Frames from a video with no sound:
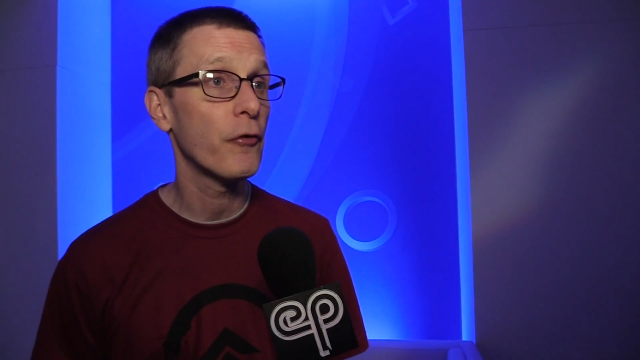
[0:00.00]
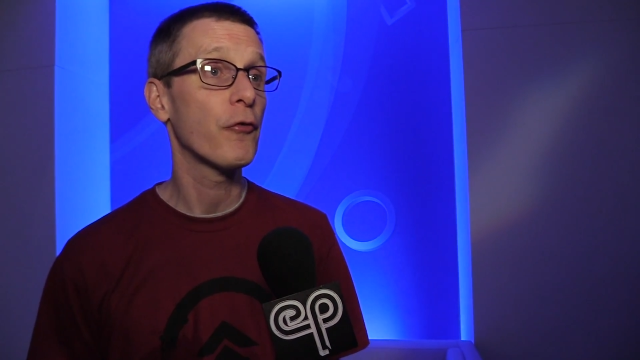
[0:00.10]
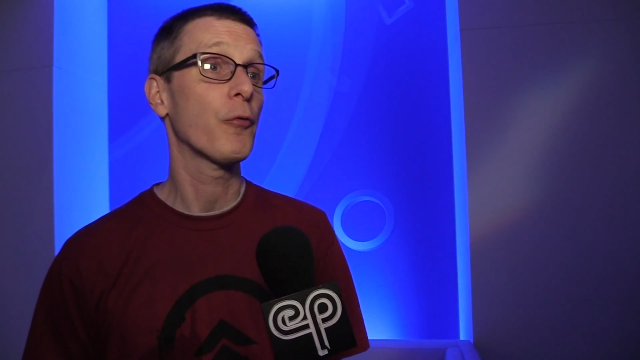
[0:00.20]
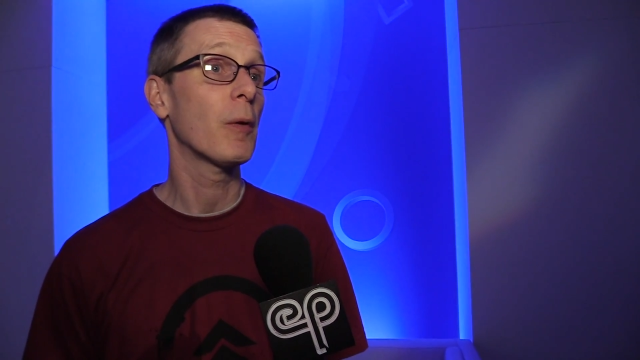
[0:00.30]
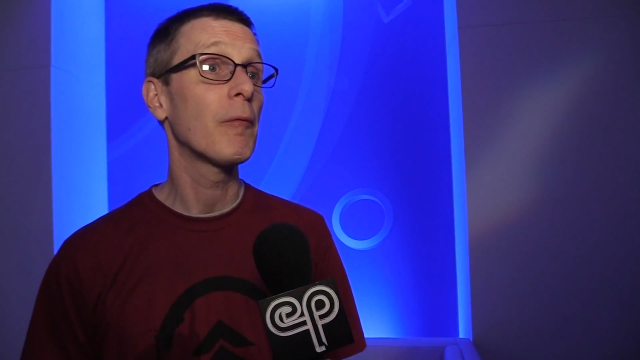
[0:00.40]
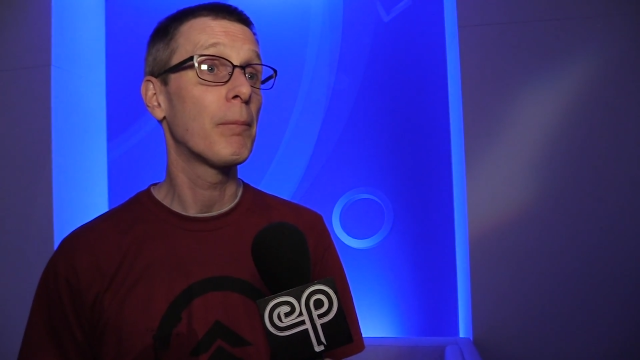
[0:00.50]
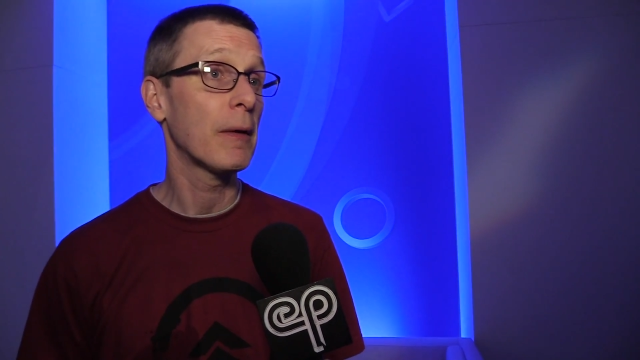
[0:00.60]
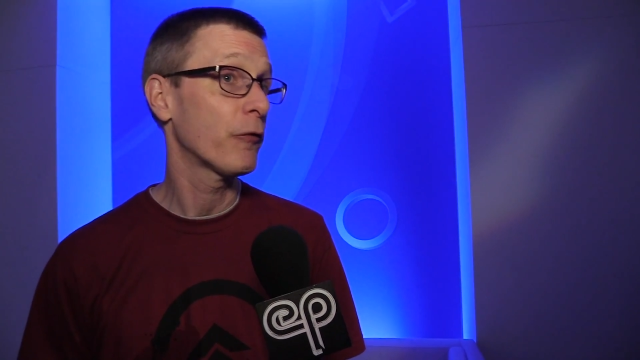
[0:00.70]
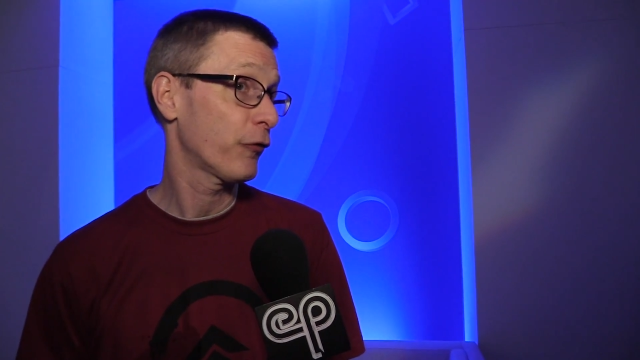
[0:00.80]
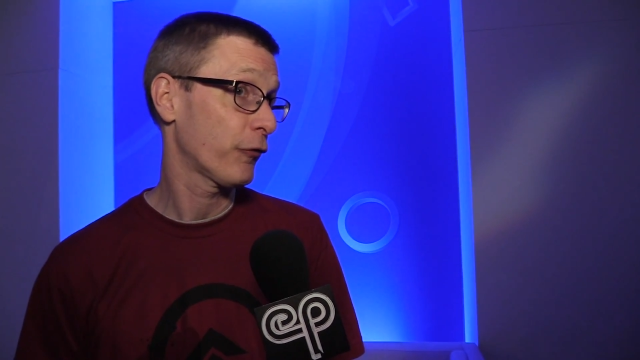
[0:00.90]
since we've
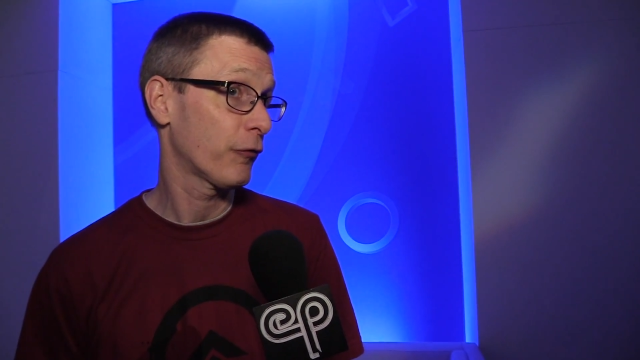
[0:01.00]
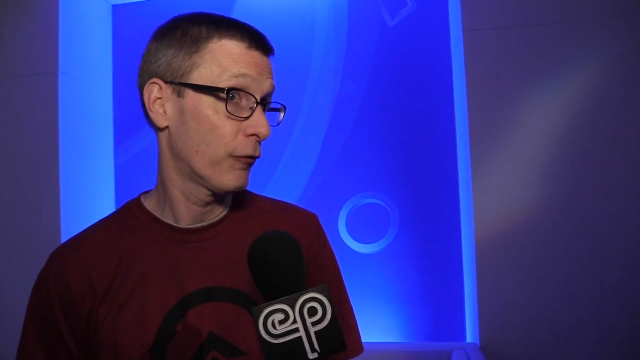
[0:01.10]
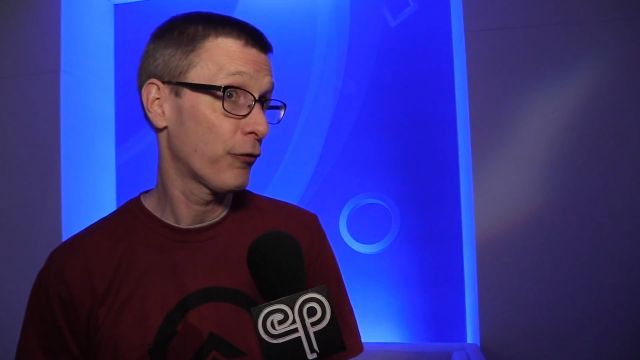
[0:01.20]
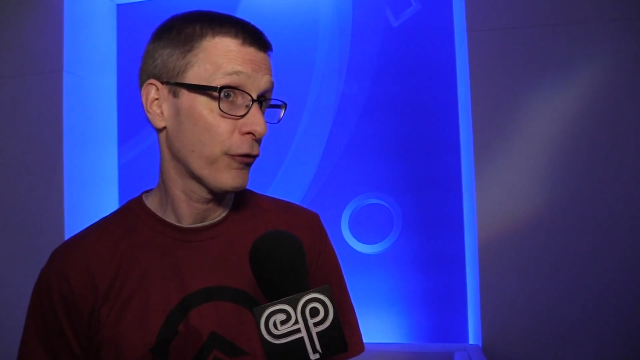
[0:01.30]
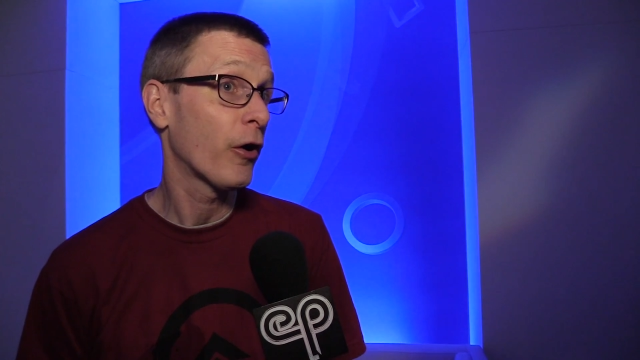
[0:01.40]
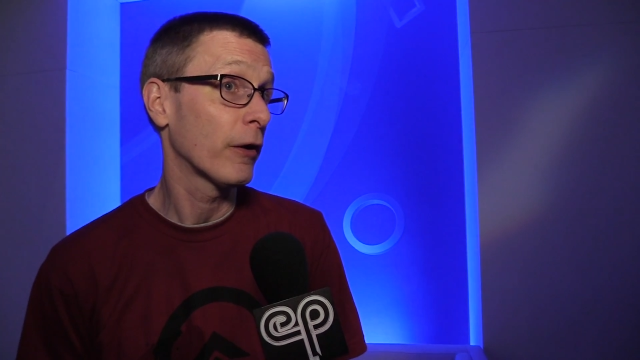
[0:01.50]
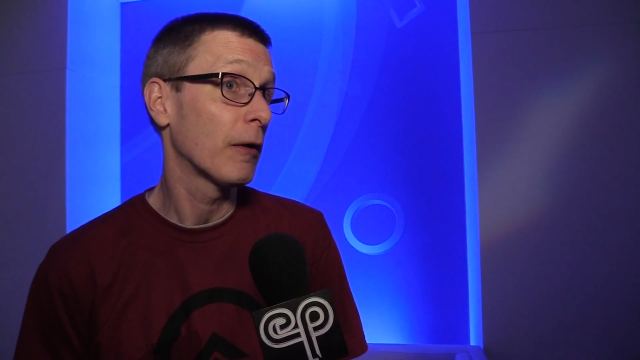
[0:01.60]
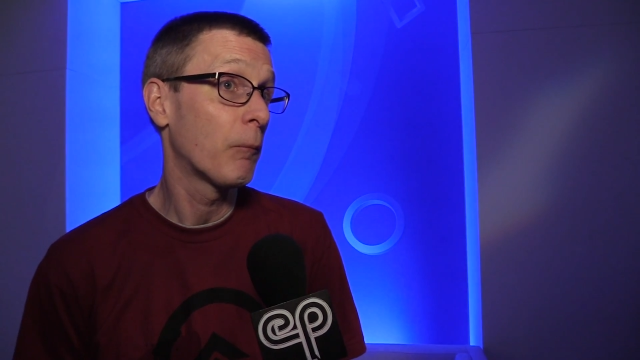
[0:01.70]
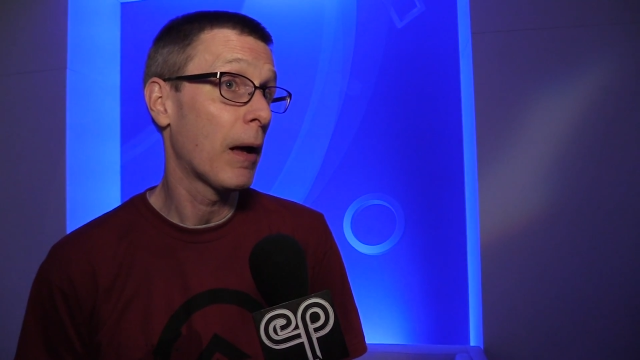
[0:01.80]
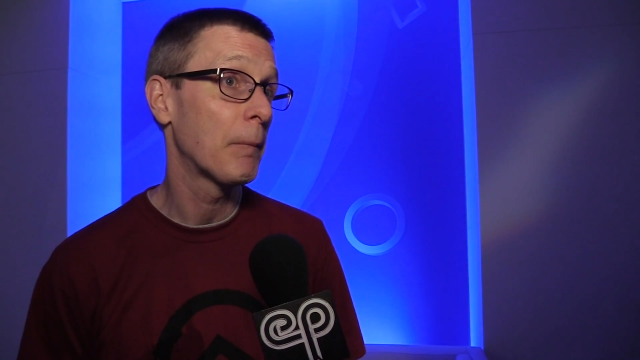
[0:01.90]
been
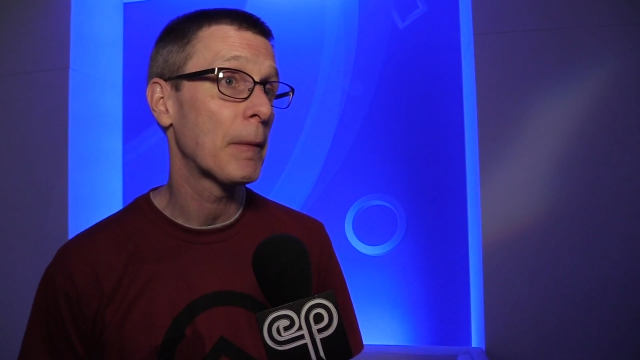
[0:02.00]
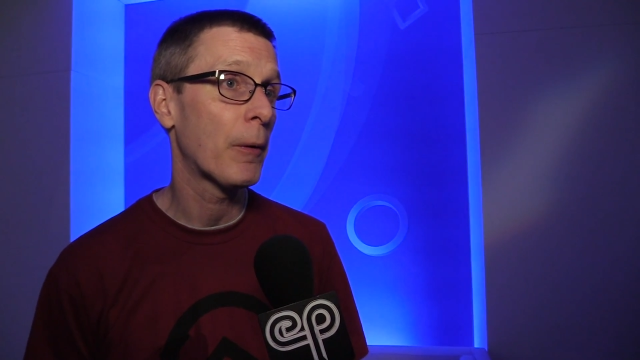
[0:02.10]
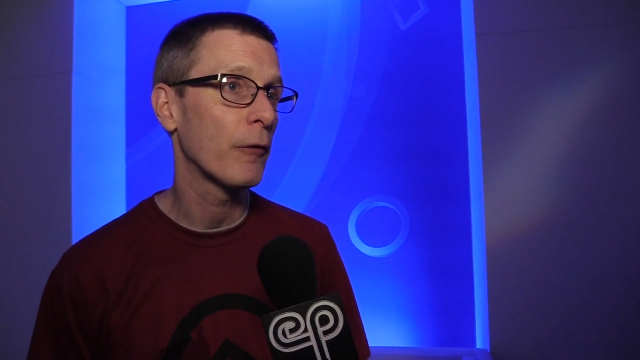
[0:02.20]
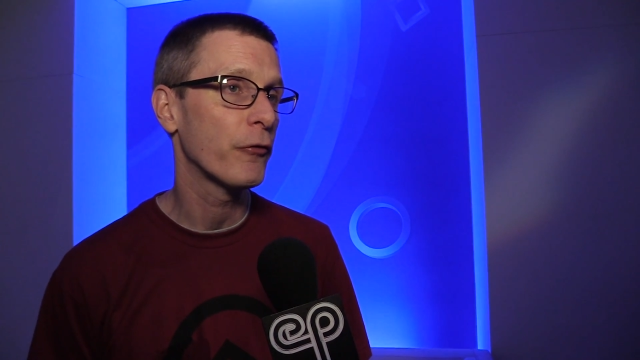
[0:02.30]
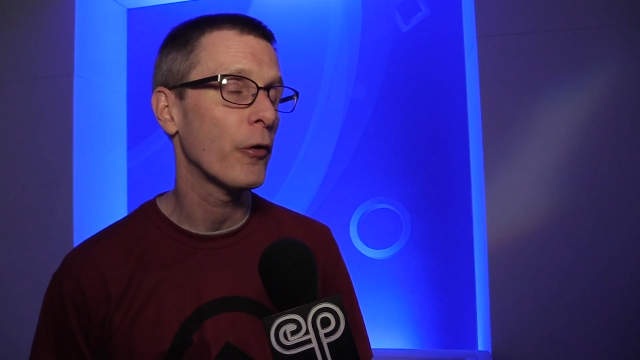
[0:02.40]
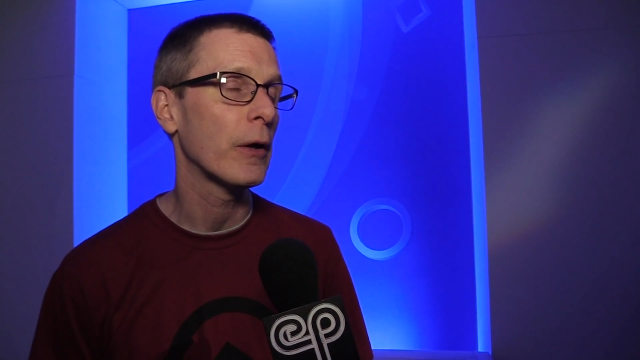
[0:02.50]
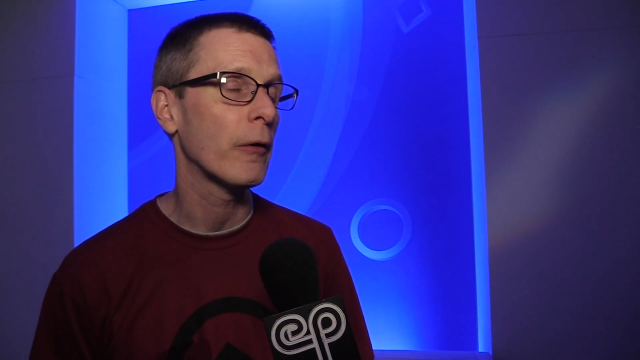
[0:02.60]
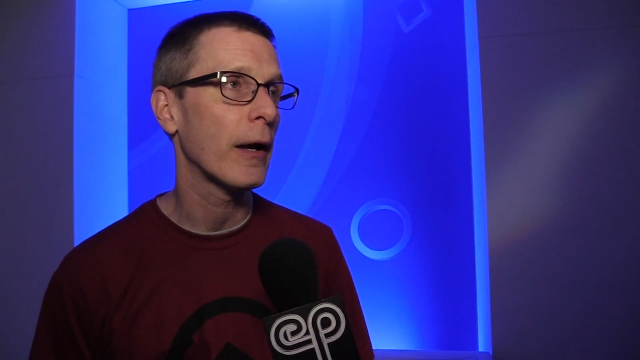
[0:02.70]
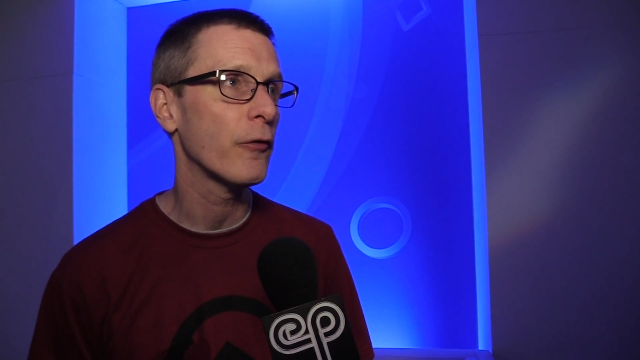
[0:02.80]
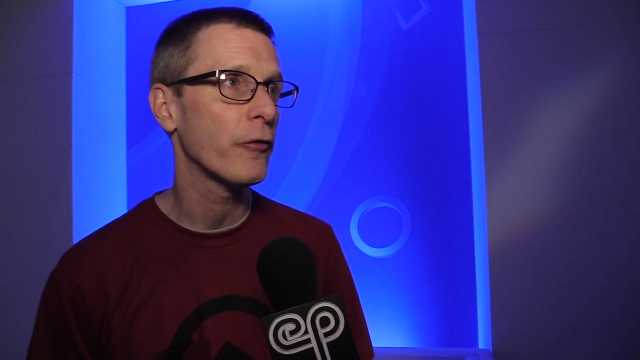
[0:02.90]
started, being part of Sony,
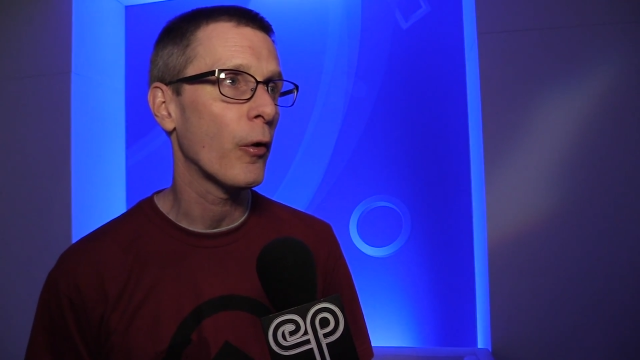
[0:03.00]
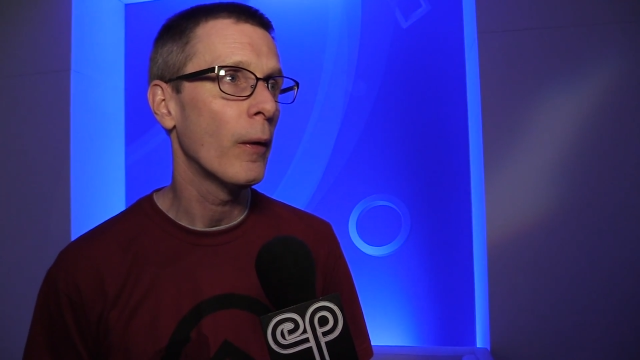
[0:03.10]
right?